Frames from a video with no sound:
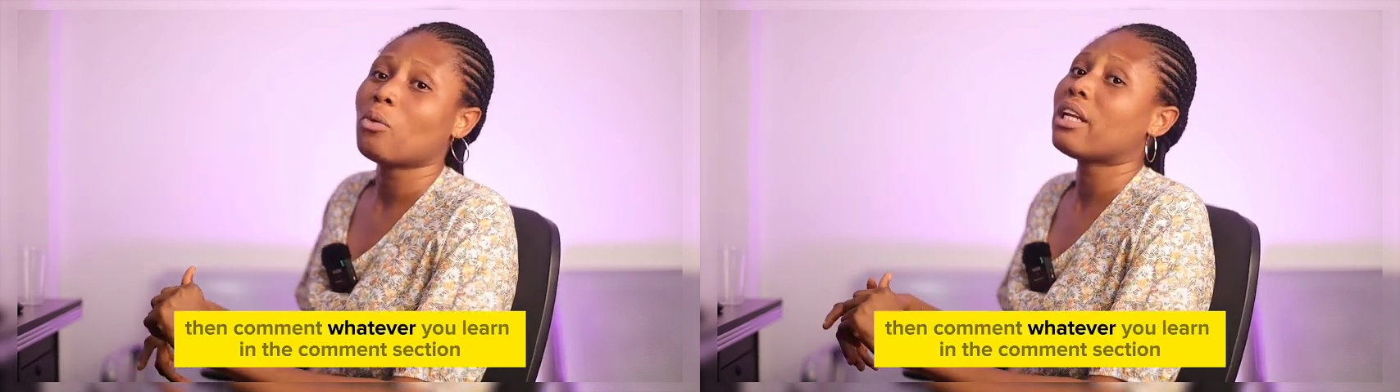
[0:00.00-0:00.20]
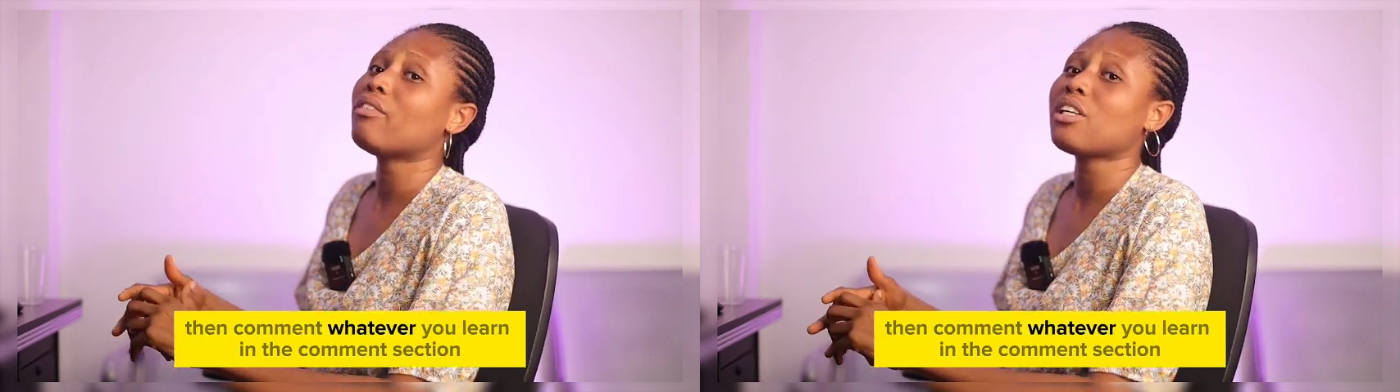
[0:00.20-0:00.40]

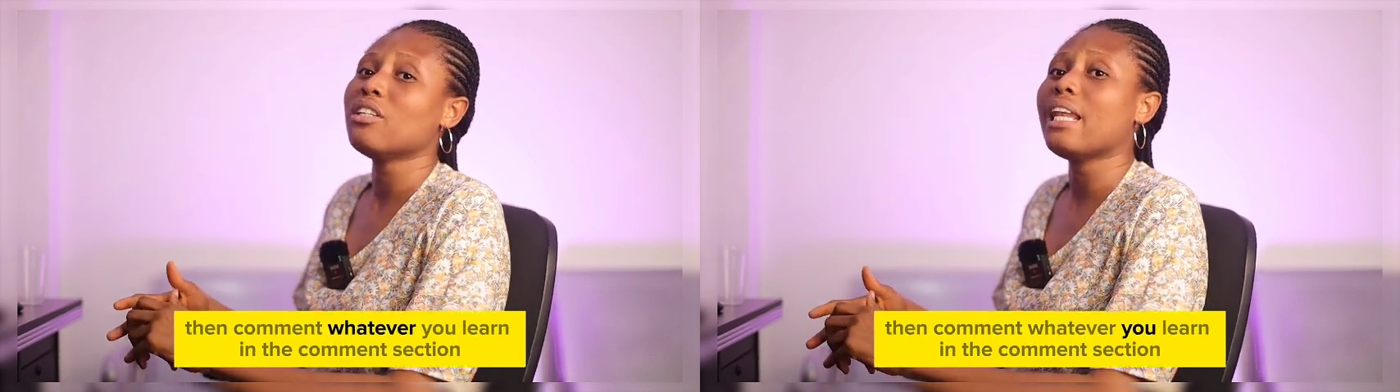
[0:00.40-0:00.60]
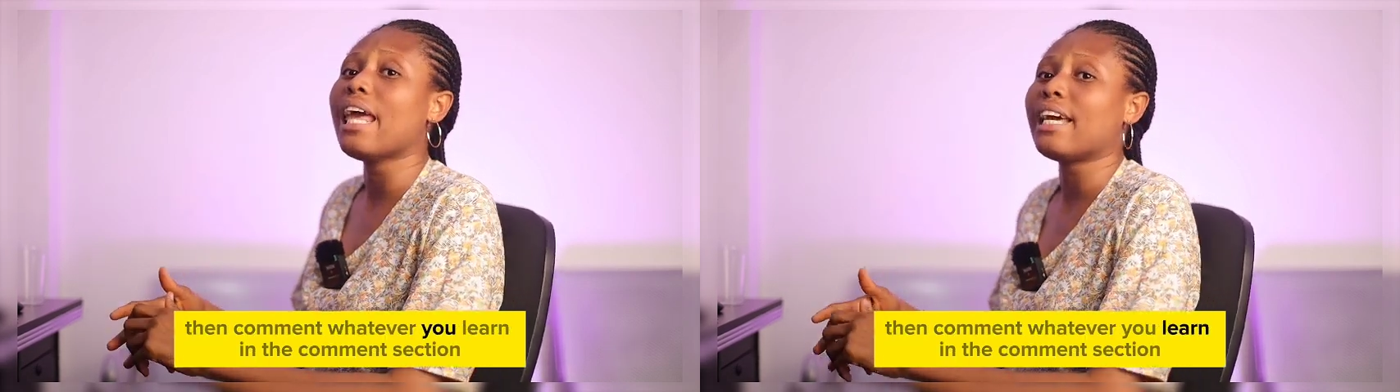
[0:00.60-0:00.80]
whatever
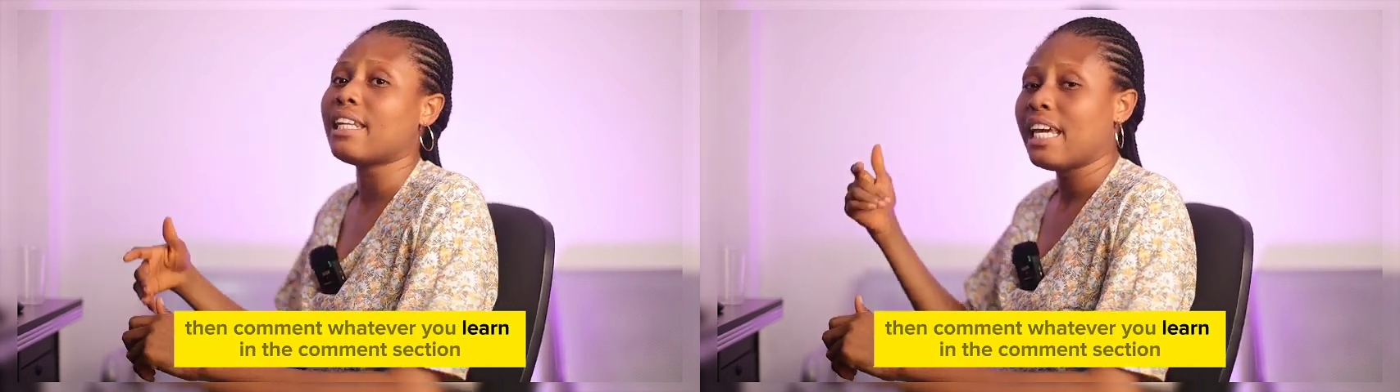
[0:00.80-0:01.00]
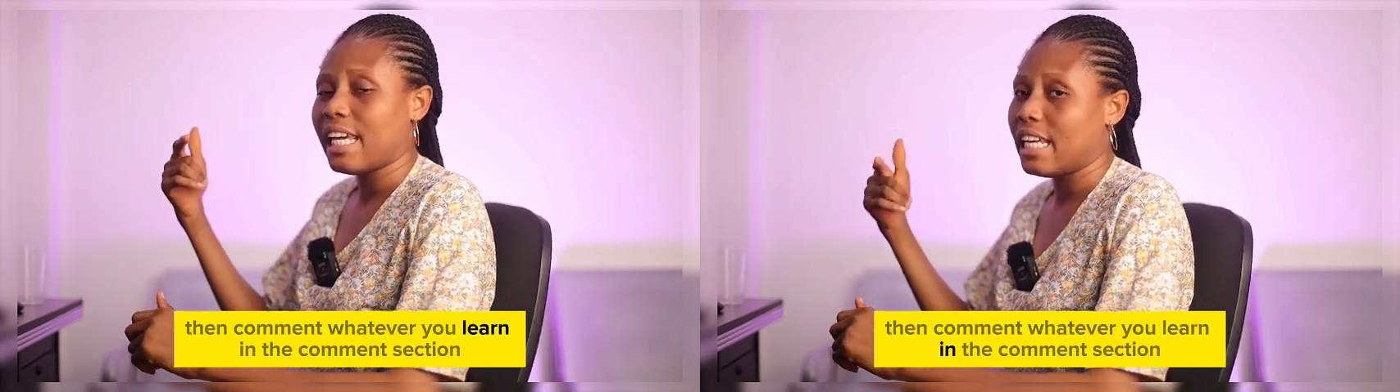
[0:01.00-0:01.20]
you
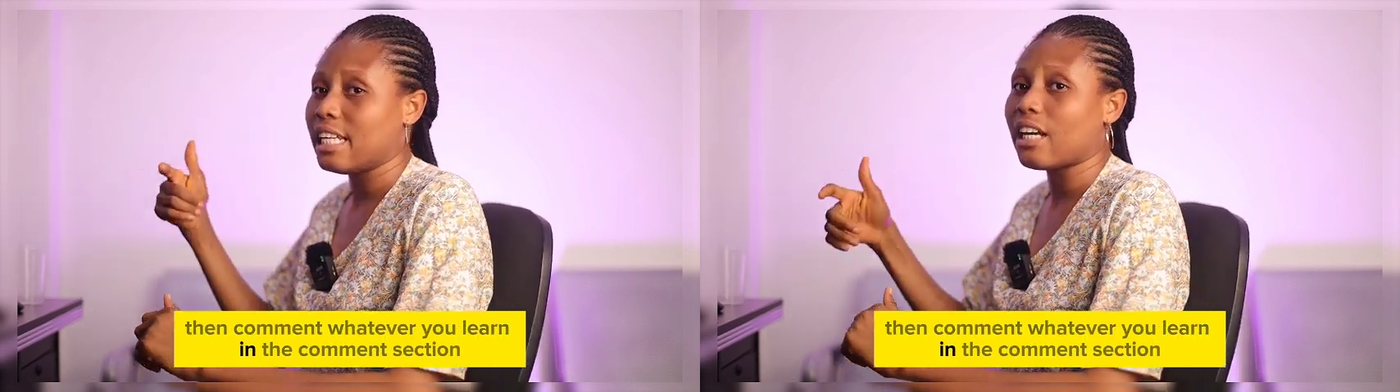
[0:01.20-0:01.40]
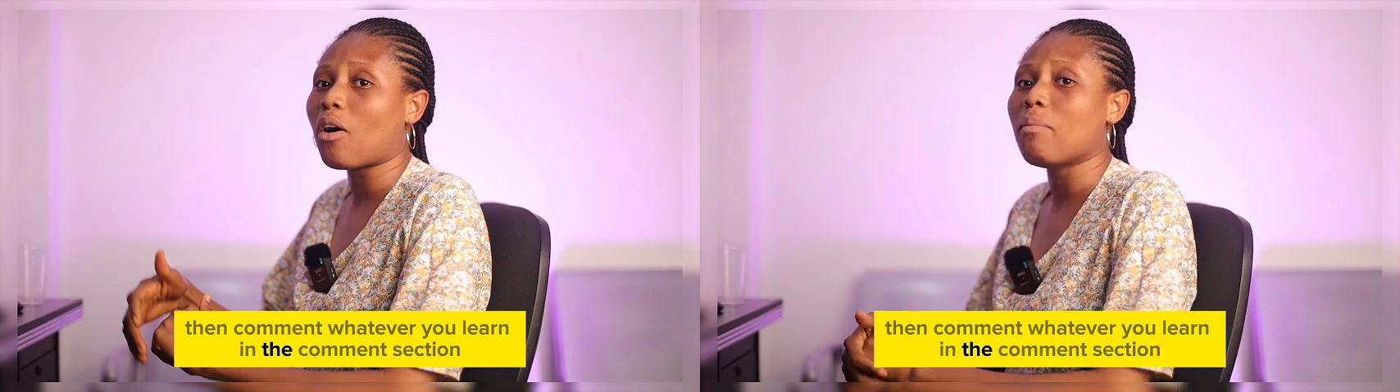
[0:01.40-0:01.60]
learn
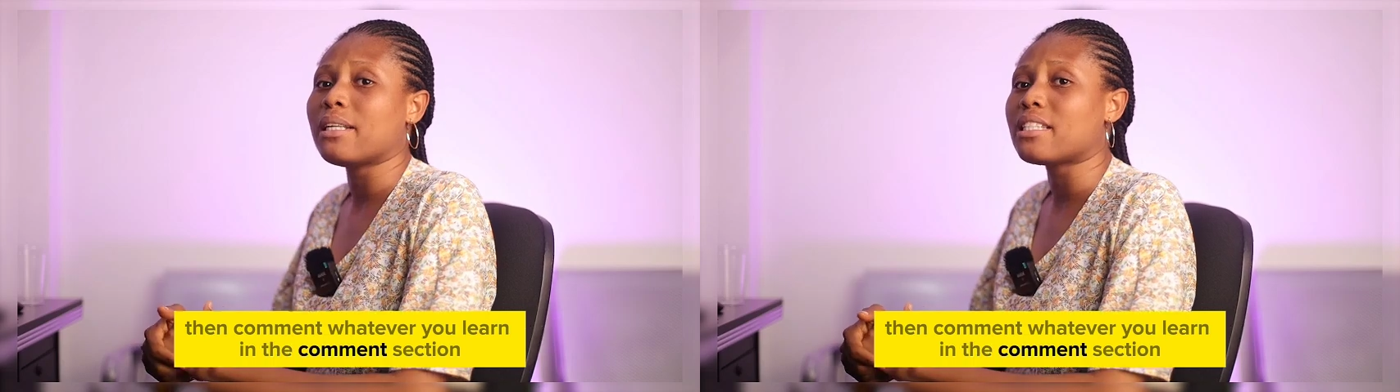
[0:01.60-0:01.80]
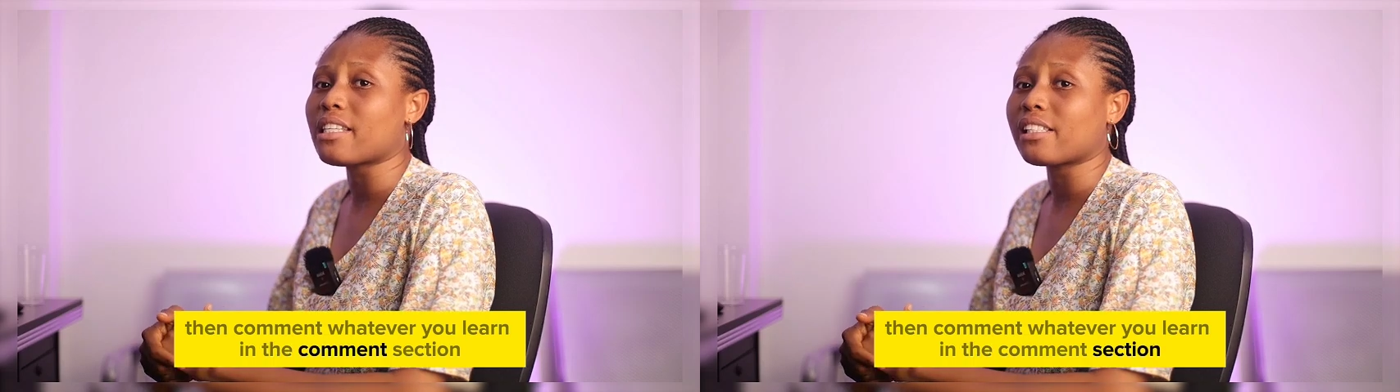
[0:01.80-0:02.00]
in the
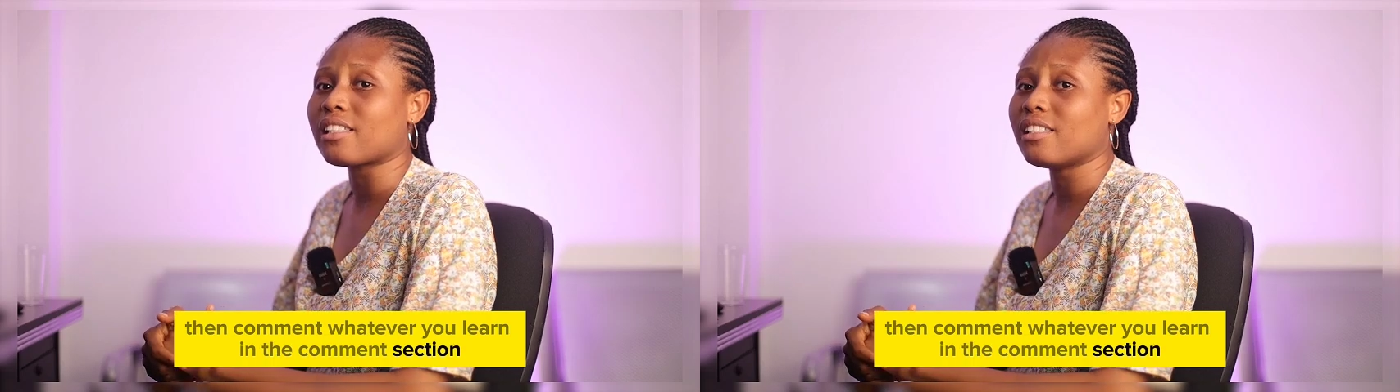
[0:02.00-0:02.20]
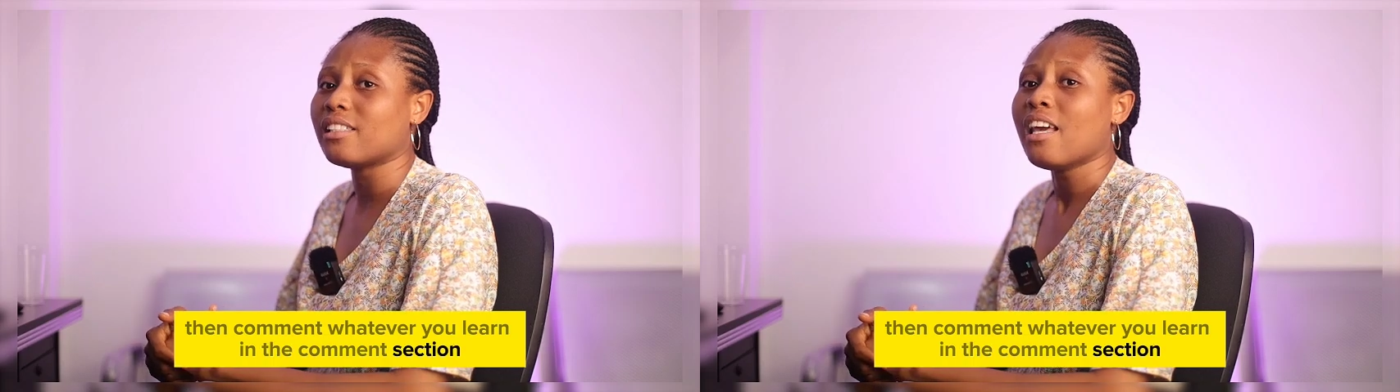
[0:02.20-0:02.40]
comment
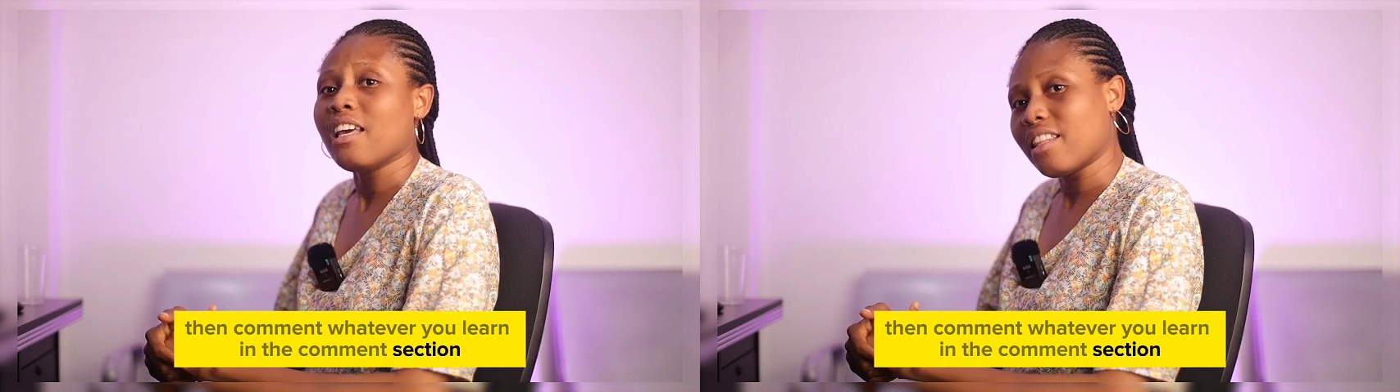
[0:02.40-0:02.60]
section.